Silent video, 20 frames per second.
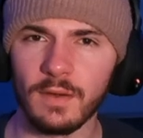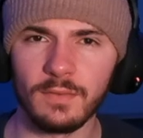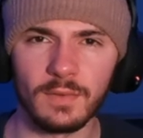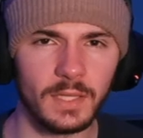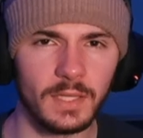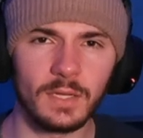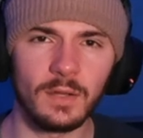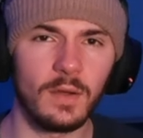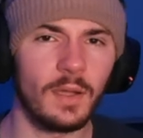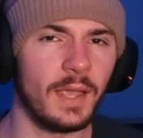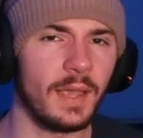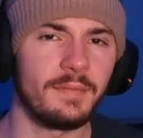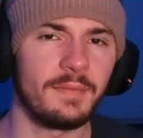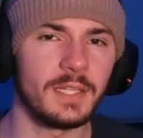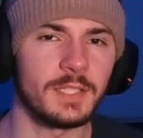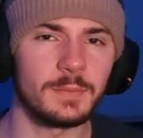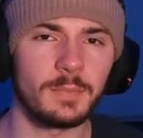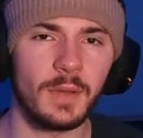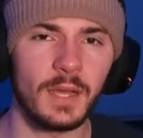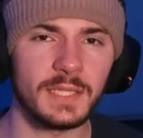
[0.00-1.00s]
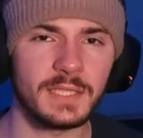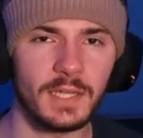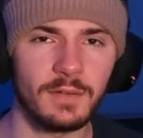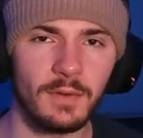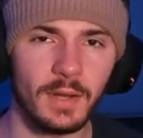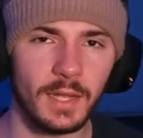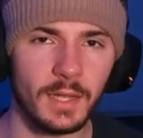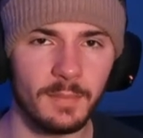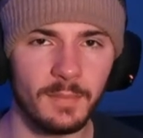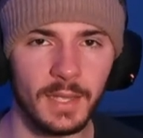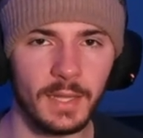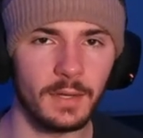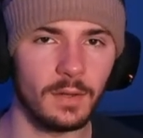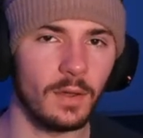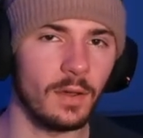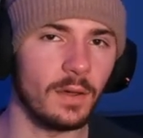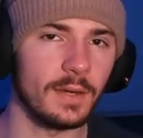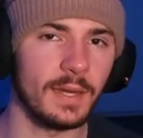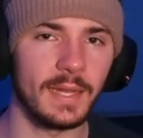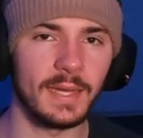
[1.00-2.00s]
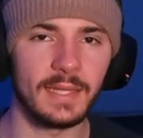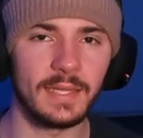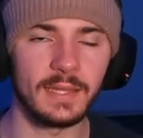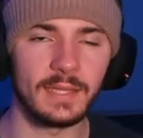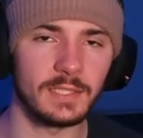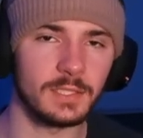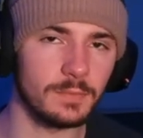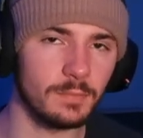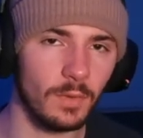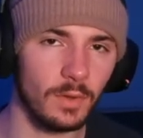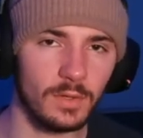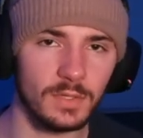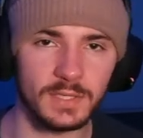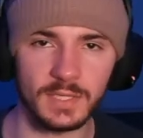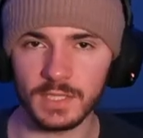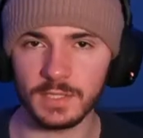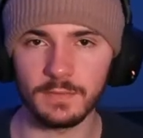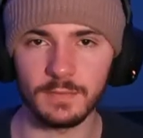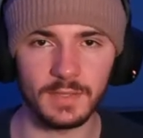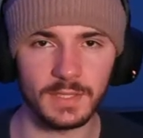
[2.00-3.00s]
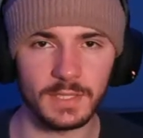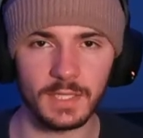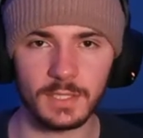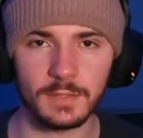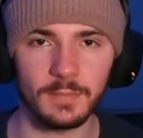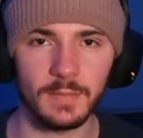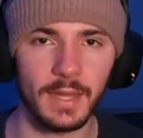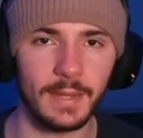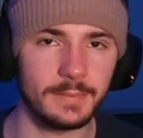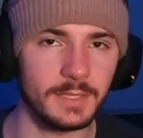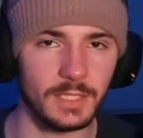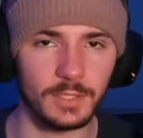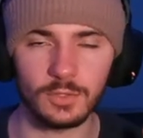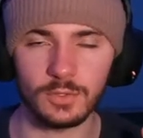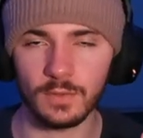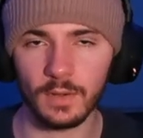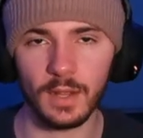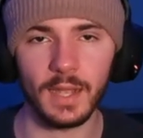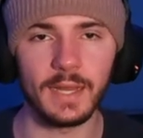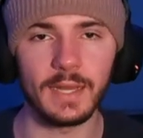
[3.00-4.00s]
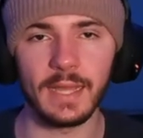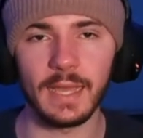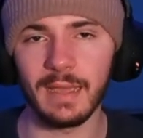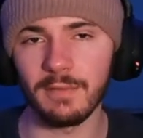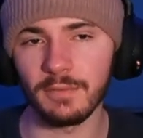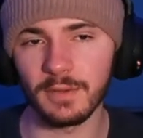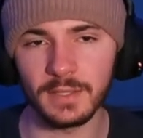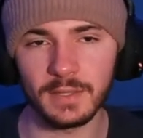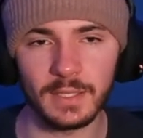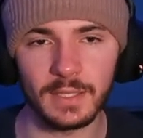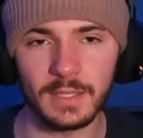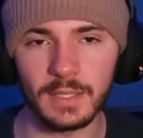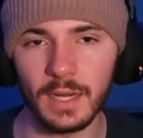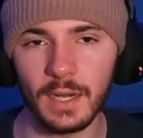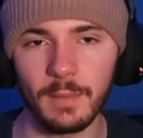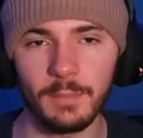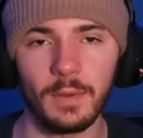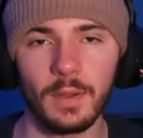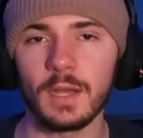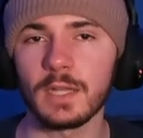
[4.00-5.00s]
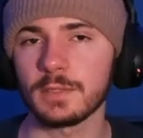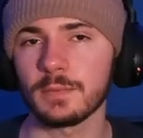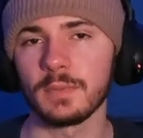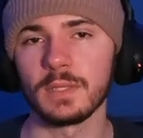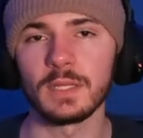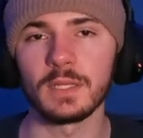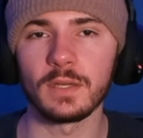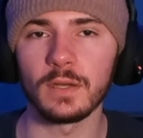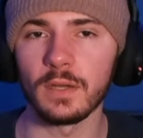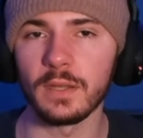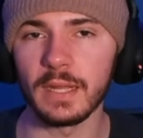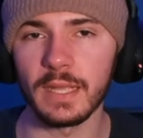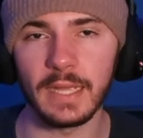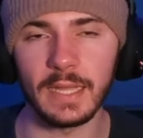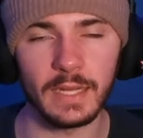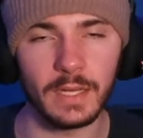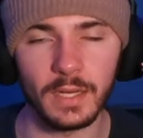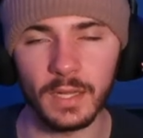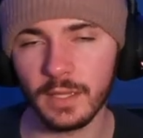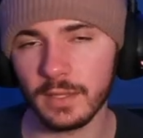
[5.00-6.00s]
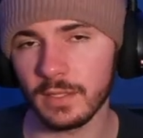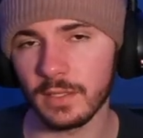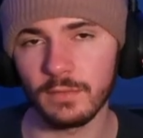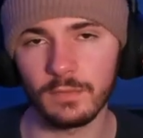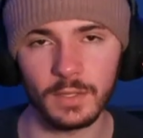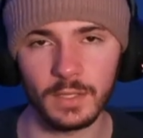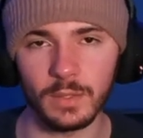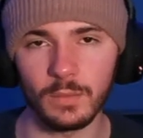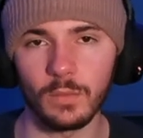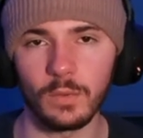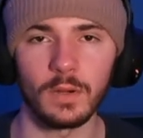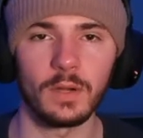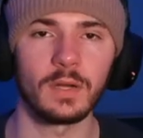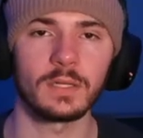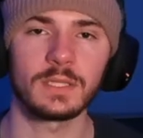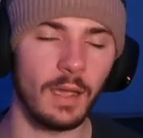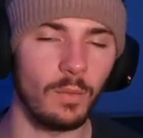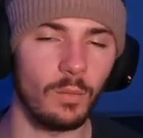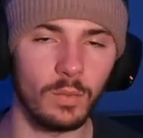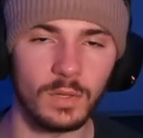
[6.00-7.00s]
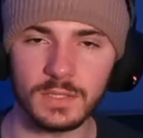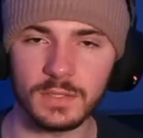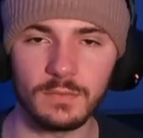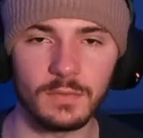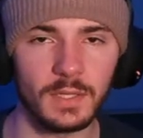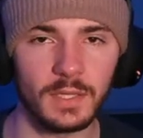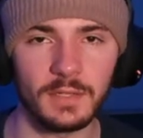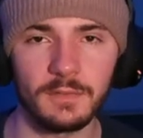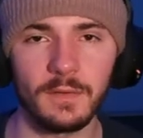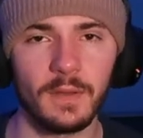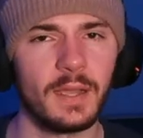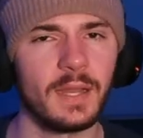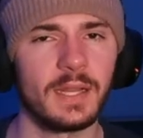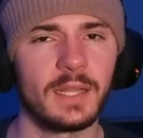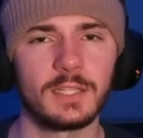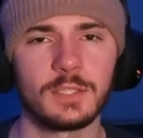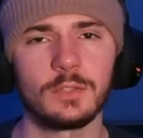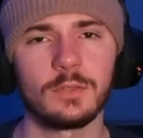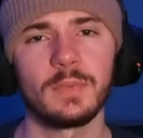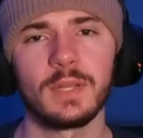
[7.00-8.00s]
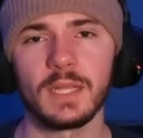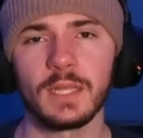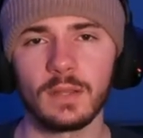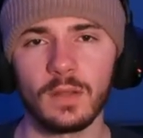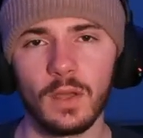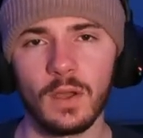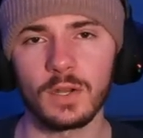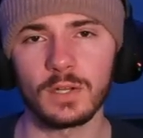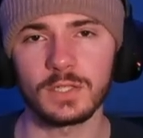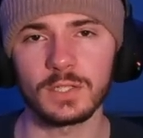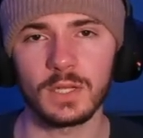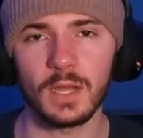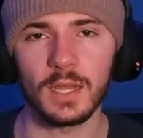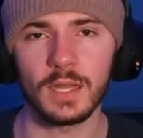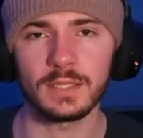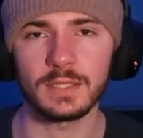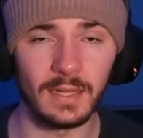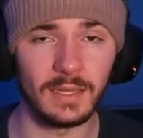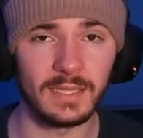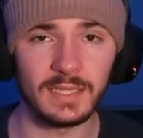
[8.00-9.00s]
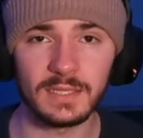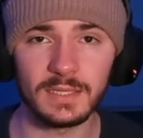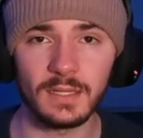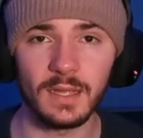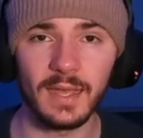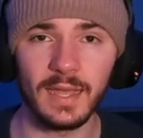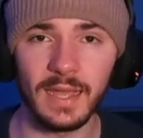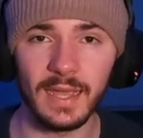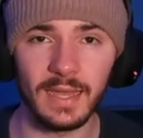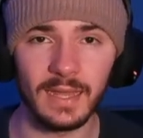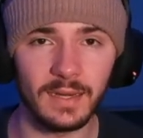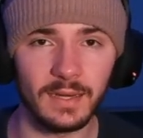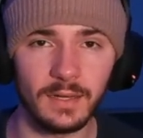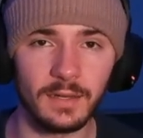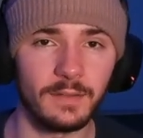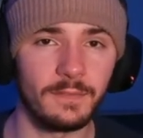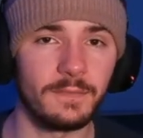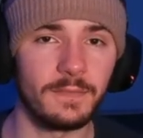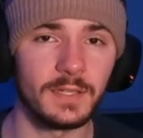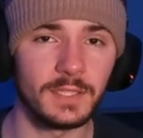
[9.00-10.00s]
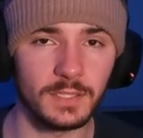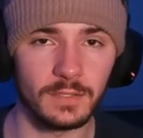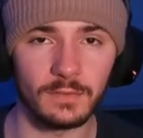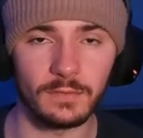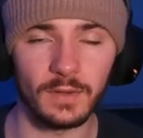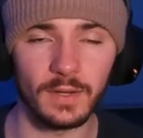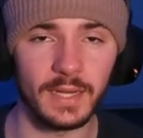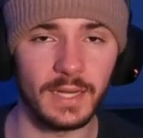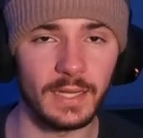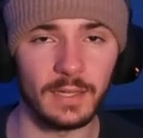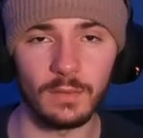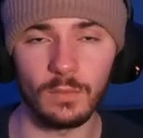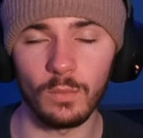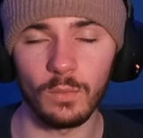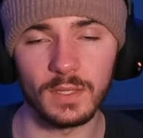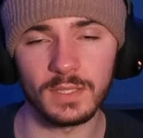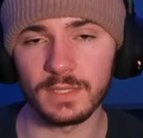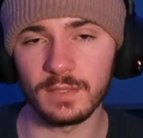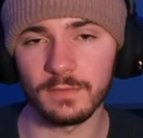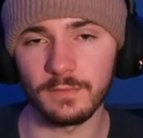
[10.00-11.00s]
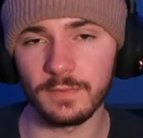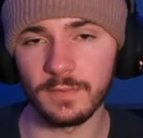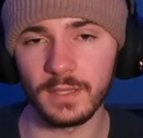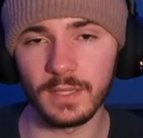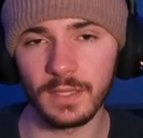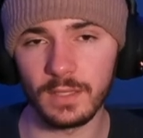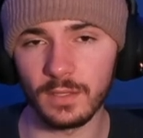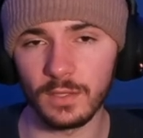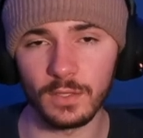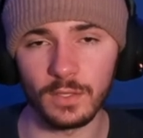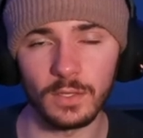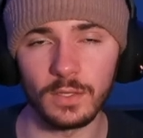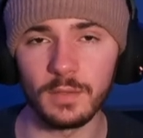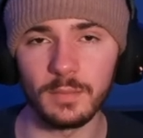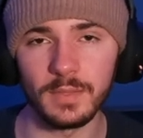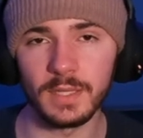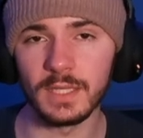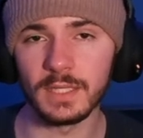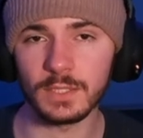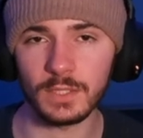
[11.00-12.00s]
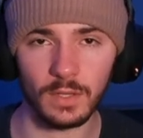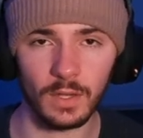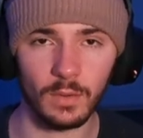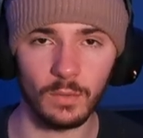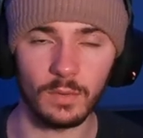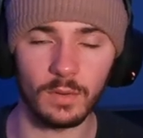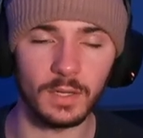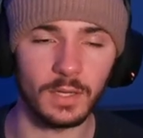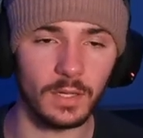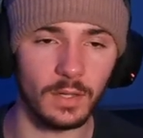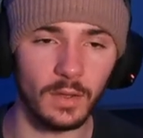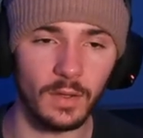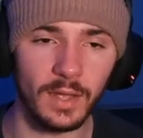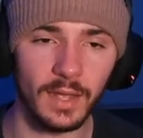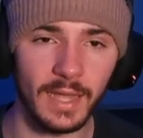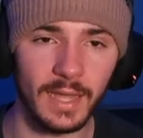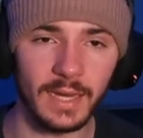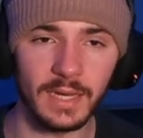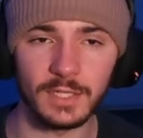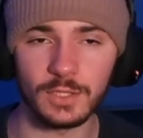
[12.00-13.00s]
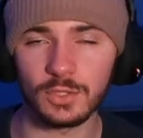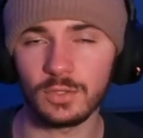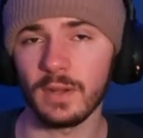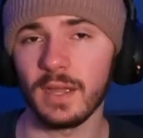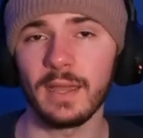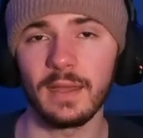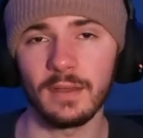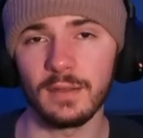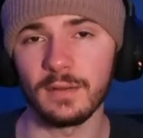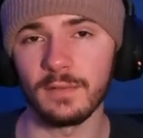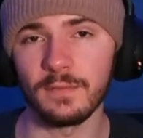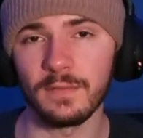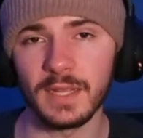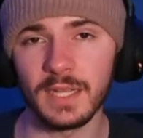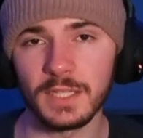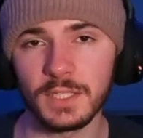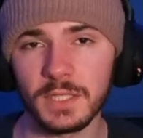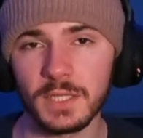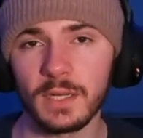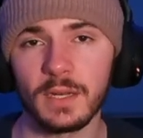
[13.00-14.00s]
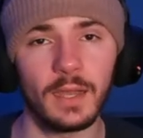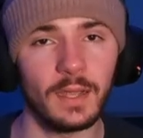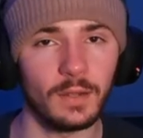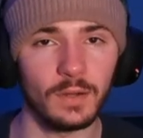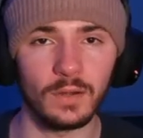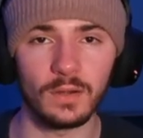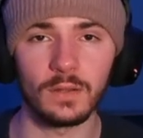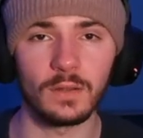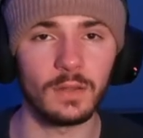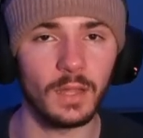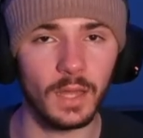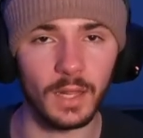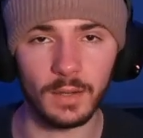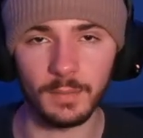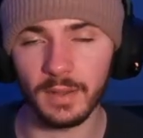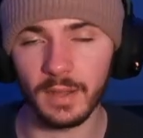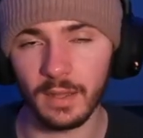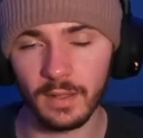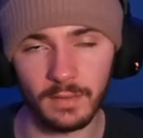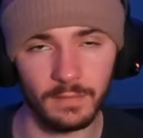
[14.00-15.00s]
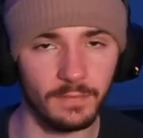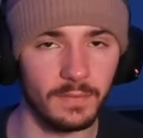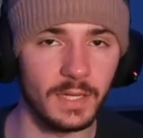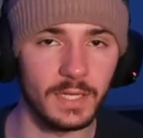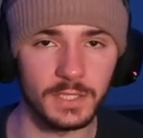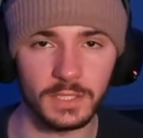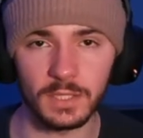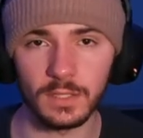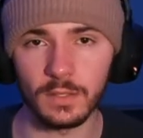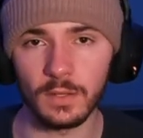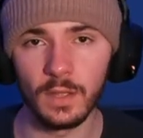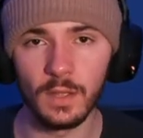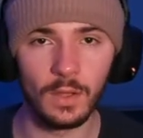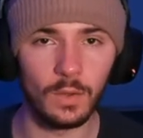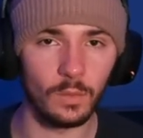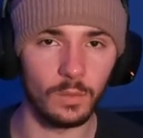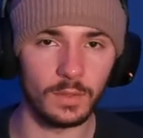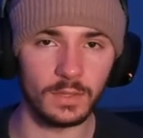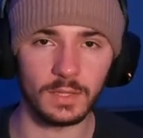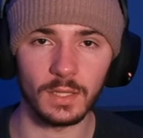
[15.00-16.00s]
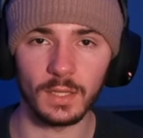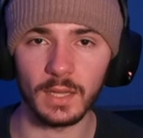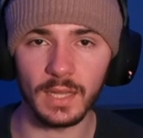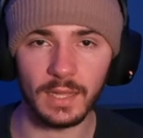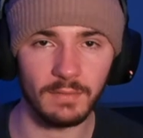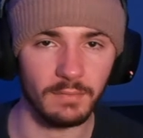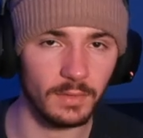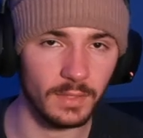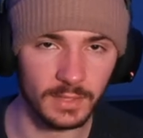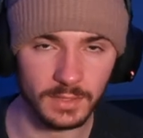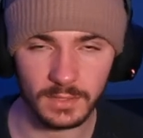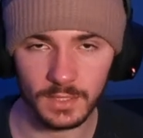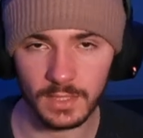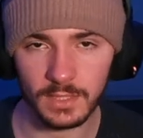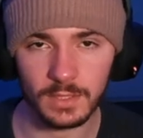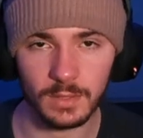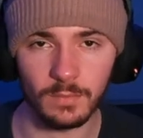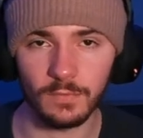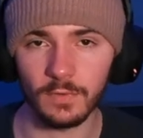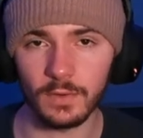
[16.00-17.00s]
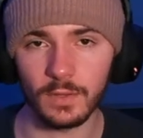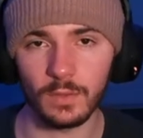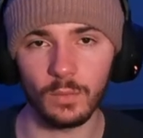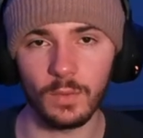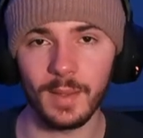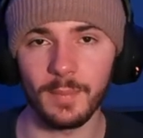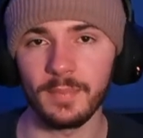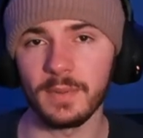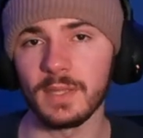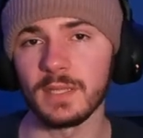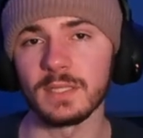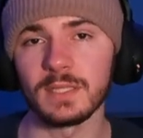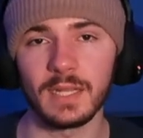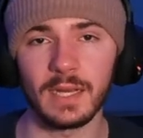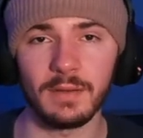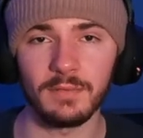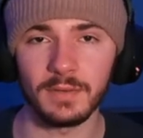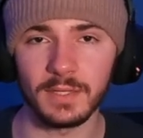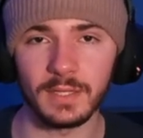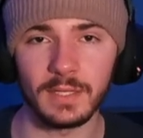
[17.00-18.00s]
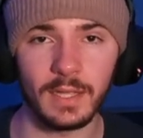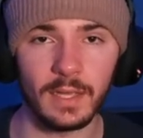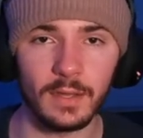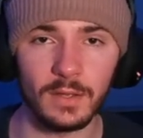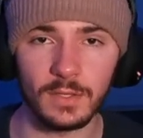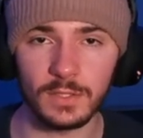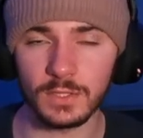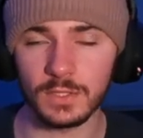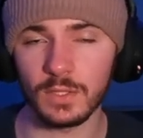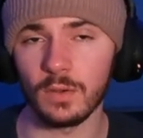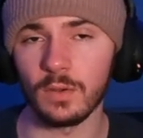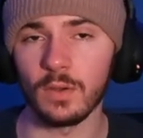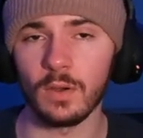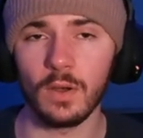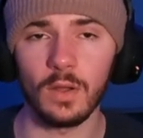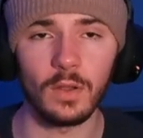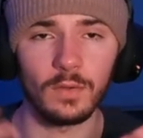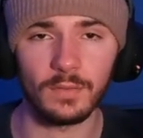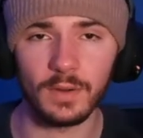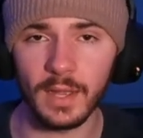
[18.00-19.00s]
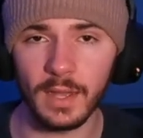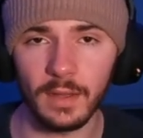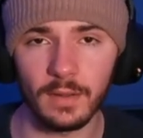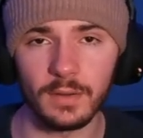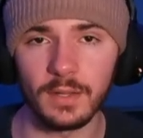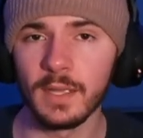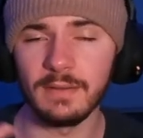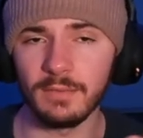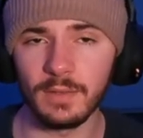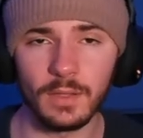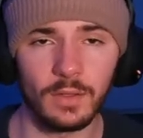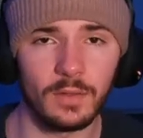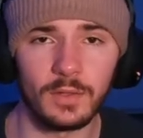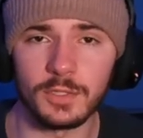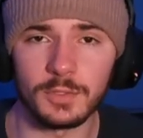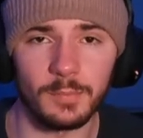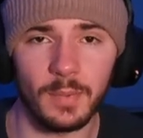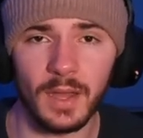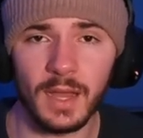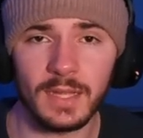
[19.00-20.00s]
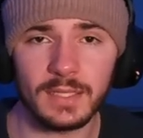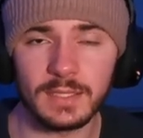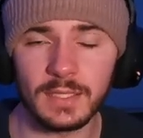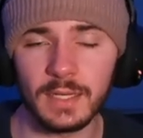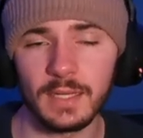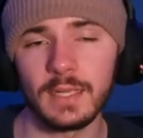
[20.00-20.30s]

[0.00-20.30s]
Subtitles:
I really don't have any spots I recommend on any of these small 6v6 maps. I tried everything that I possibly could and nothing really worked. I wasn't really finding too many long shots, at least not at an efficient rate. It wasn't feeling good to me, so I wanted to go ahead and try out Invasion. I heard a lot about Invasion with the leveling system for the weapons and everything else. So all around, even though there's bots in